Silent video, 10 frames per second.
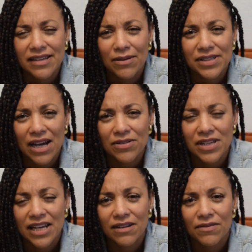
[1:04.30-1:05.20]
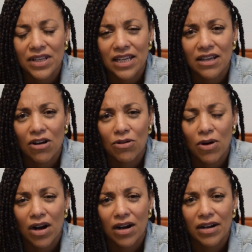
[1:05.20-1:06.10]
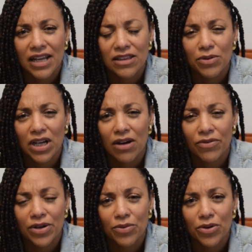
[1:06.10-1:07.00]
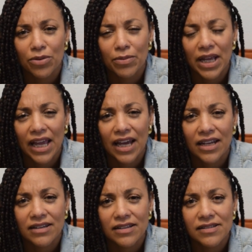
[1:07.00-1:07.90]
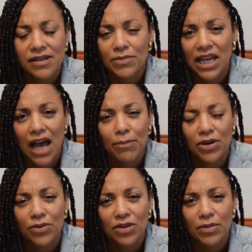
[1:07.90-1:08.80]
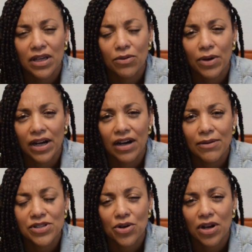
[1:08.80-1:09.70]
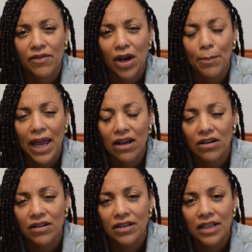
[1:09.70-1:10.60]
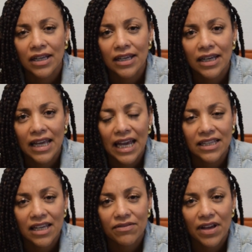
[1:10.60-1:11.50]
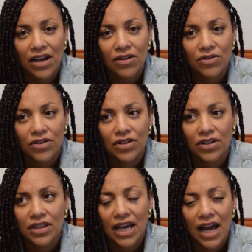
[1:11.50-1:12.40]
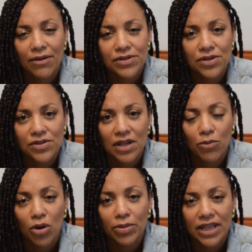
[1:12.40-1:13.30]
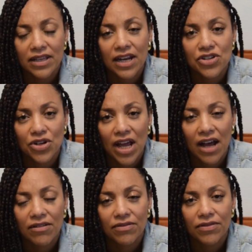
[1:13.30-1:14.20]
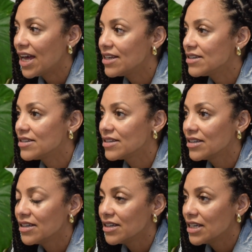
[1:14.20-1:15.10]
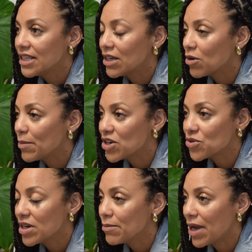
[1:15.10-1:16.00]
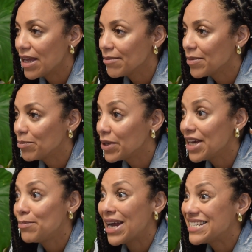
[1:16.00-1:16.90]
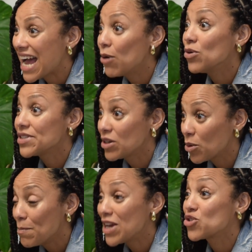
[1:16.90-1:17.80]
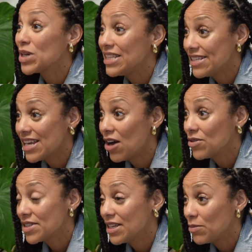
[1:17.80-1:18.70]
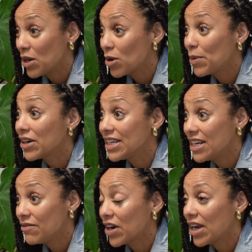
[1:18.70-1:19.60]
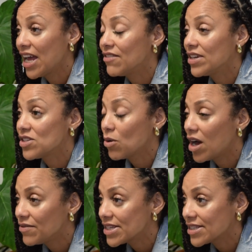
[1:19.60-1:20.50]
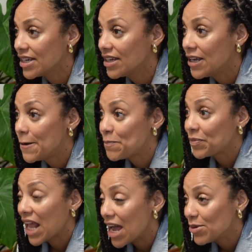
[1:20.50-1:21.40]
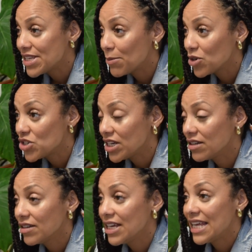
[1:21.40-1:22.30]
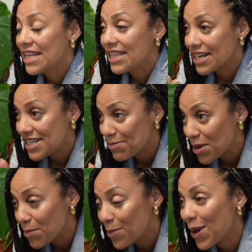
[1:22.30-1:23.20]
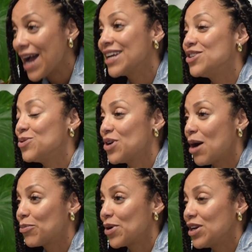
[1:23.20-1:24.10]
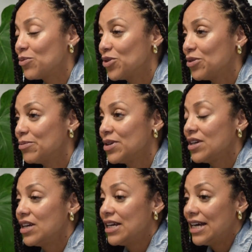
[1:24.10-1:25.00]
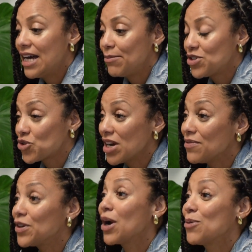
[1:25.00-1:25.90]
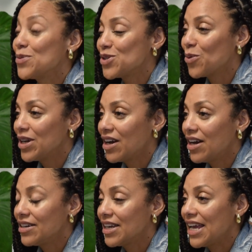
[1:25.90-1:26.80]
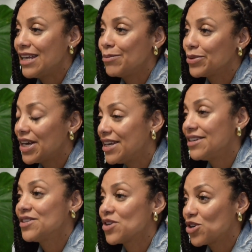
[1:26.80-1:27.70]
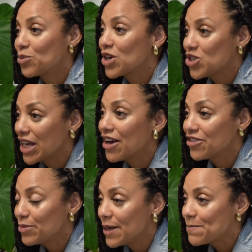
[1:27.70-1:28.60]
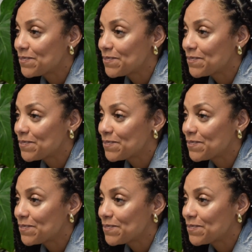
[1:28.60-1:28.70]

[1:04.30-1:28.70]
I was outside of the OR in the recovery room, and something happened with me where I was turning very pale, and they found that I was losing more blood than I should have. And they were measuring my blood by towels, and they were measuring these towels, and they were apparently getting very heavy. So obviously I was hemorrhaging. They had to take me back into an operating room to try to figure out what was going on, and blood started rushing out of